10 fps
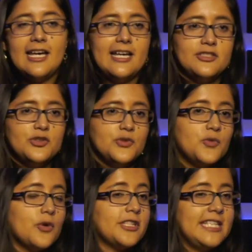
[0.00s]
and you
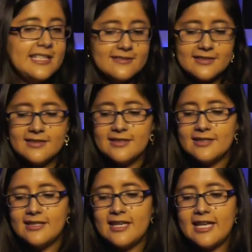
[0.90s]
won't need
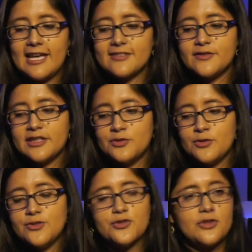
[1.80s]
extra
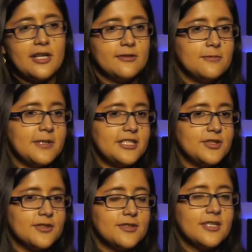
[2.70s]
tools to handle
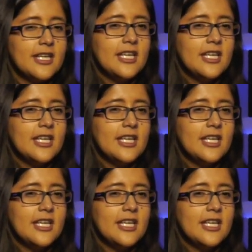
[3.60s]
versions.